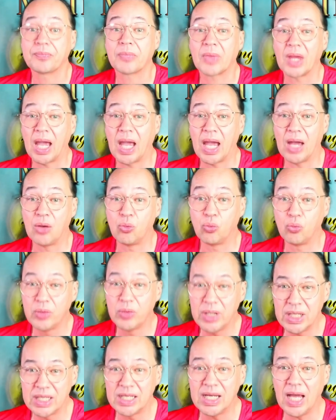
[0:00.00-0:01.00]
And
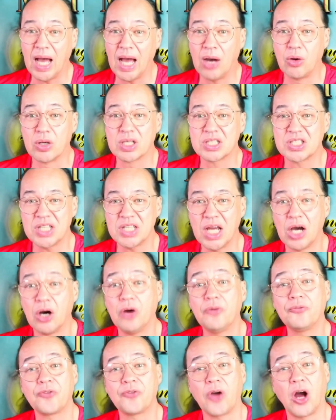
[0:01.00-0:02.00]
we
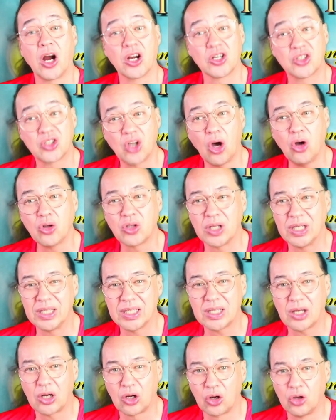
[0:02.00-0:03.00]
ourselves are
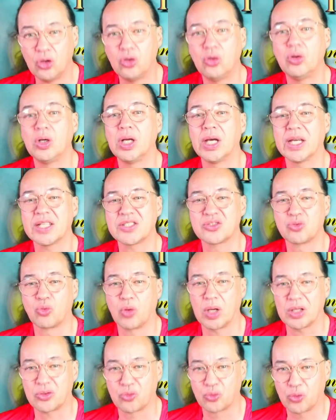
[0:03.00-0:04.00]
totally clueless
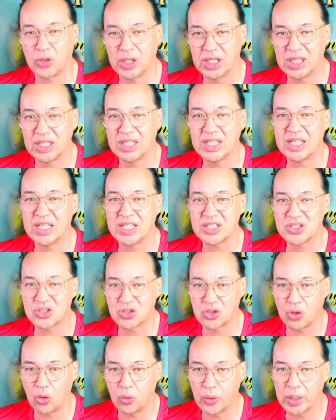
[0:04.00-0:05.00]
what really is
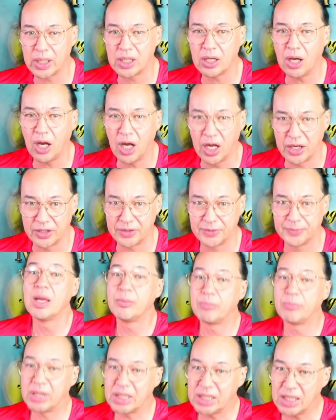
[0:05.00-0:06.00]
going on
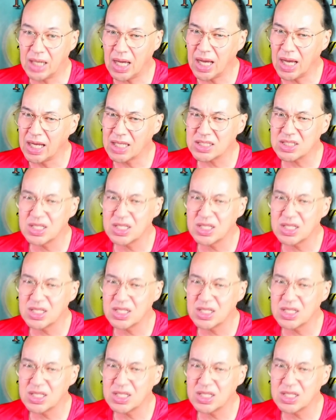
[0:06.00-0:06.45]
because